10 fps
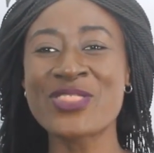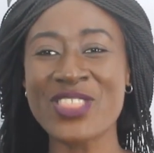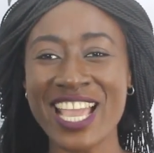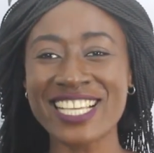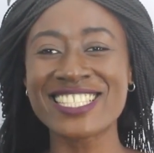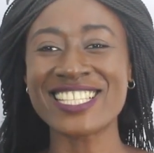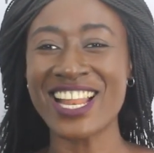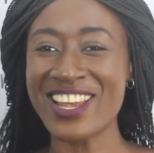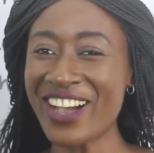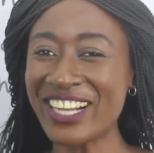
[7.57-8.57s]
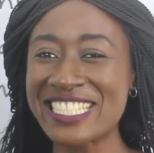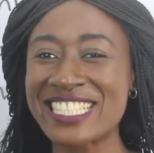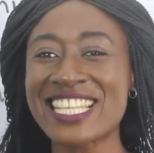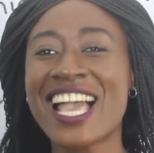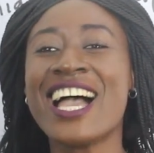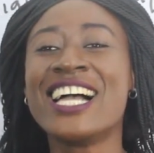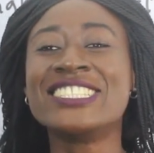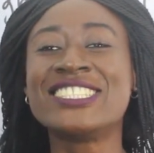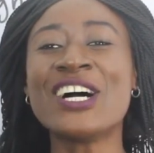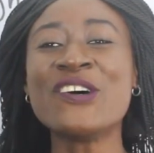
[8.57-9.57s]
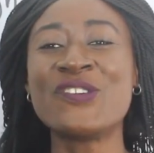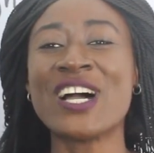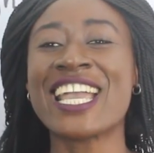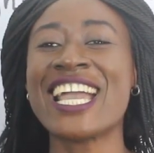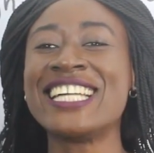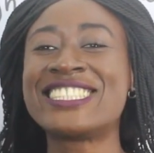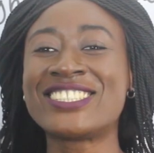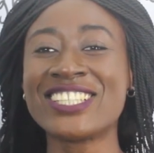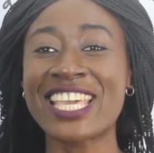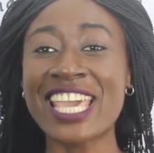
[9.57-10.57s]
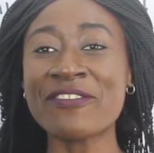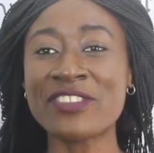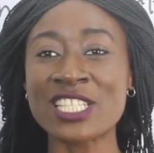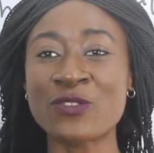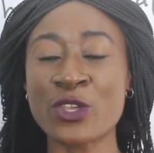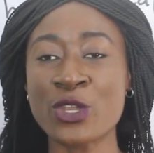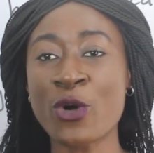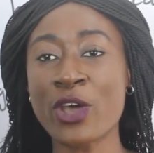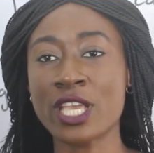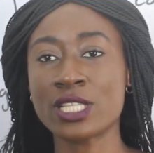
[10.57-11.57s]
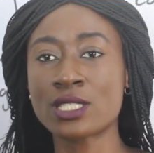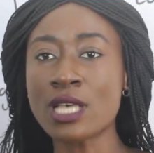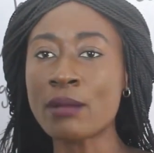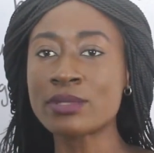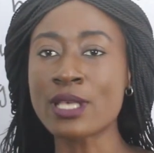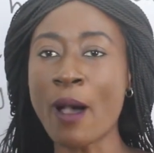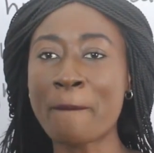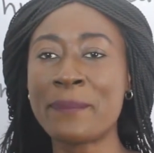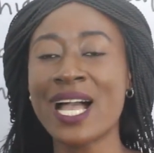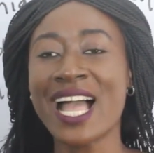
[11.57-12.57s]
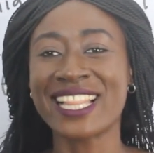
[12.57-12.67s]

Thanks a lot. Don't forget to give this video a thumbs up,